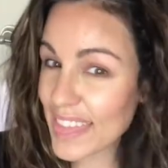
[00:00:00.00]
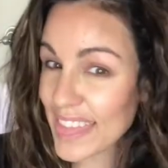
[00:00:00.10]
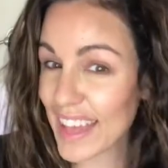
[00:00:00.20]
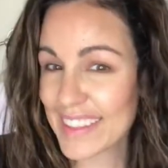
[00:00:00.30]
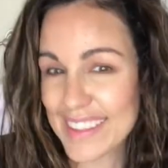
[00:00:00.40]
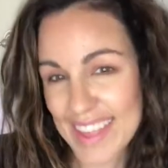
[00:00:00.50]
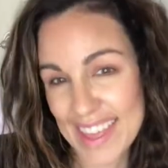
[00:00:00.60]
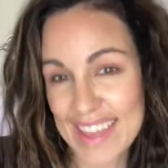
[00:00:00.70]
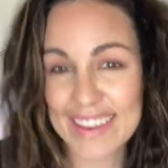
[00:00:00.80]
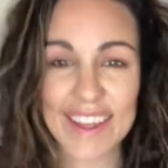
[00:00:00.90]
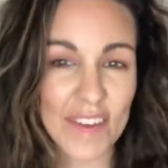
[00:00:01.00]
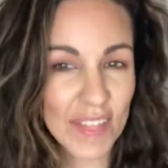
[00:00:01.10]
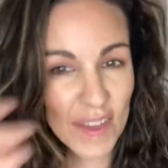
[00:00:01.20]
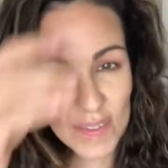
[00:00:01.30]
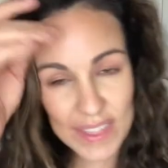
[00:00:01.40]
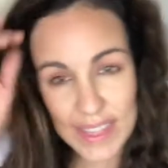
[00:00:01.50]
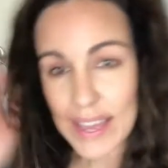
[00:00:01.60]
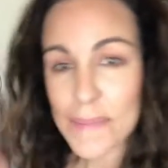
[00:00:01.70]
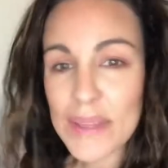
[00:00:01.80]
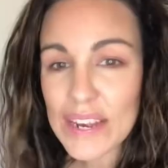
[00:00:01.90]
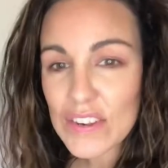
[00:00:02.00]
that's it. The only thing I'm gonna